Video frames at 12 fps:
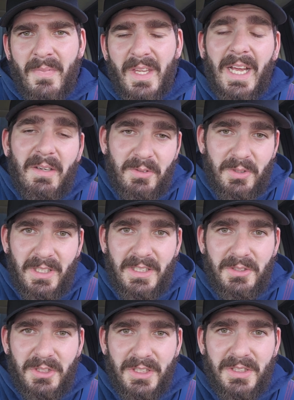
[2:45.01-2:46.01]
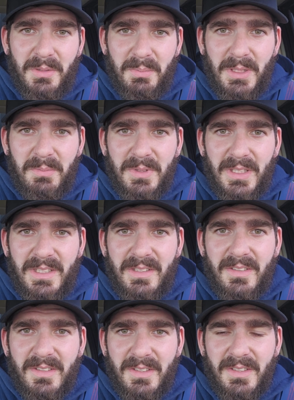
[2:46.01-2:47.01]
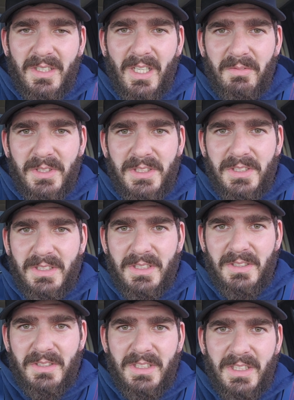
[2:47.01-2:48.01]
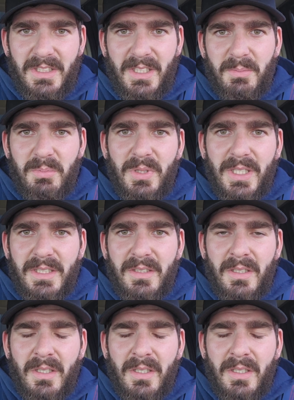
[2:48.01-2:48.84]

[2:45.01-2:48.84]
after I adjust the peep sight, because obviously you didn't set it up right.